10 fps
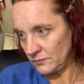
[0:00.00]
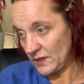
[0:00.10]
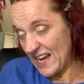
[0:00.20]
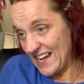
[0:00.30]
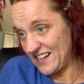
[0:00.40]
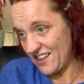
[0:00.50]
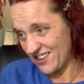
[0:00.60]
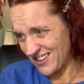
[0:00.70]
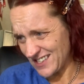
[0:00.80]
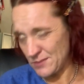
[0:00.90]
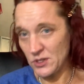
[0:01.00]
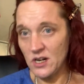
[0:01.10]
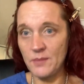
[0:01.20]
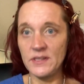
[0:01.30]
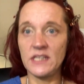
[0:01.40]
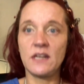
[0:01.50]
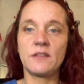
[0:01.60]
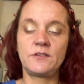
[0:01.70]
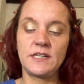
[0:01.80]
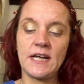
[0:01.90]
Had another customer come in the
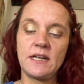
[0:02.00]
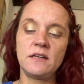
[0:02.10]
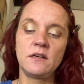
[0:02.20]
other day,